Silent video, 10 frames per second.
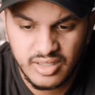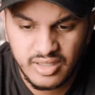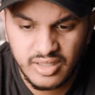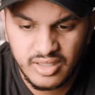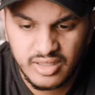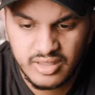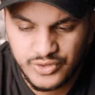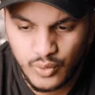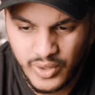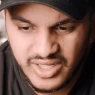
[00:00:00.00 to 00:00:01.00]

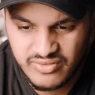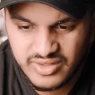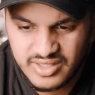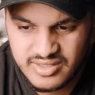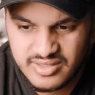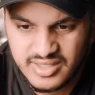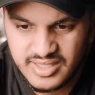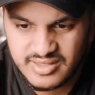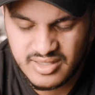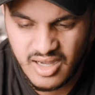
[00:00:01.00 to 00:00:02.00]
The weight of this
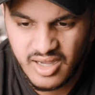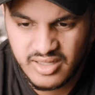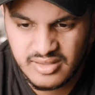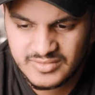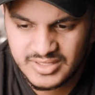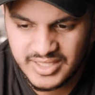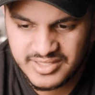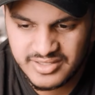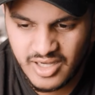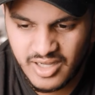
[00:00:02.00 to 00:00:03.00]
is not,
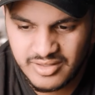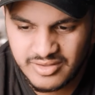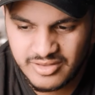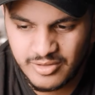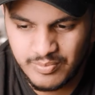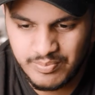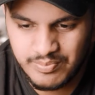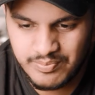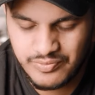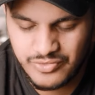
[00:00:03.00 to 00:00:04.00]
it's not
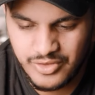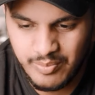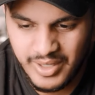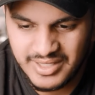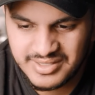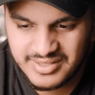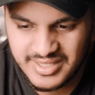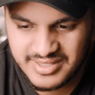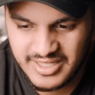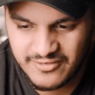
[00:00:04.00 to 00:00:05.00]
the best.
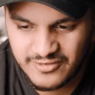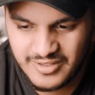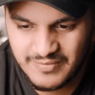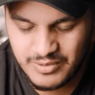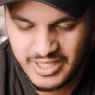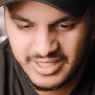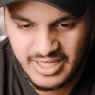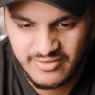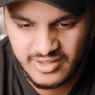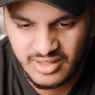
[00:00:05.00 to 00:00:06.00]
It's definitely blade
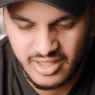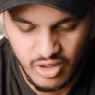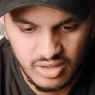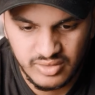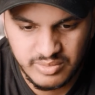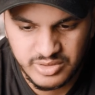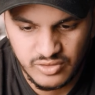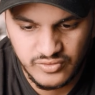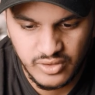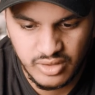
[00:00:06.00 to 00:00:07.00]
heavy like all of them so
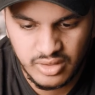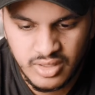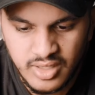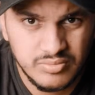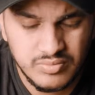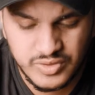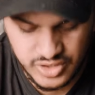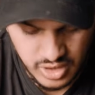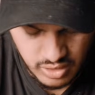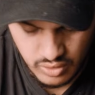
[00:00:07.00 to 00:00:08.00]
far.
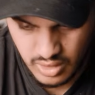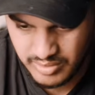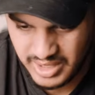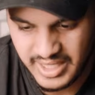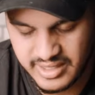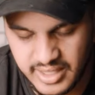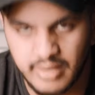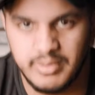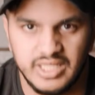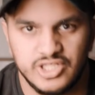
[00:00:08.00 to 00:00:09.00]
So, I mean,
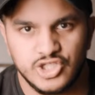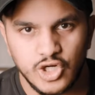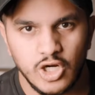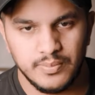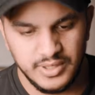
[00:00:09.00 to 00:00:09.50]
it's sharp.